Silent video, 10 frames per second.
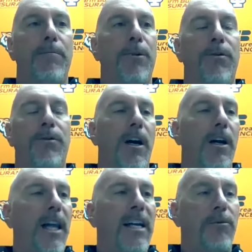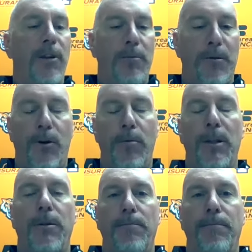improving on last week's
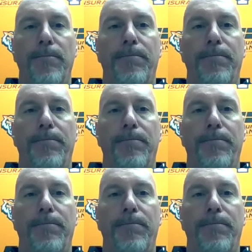performance.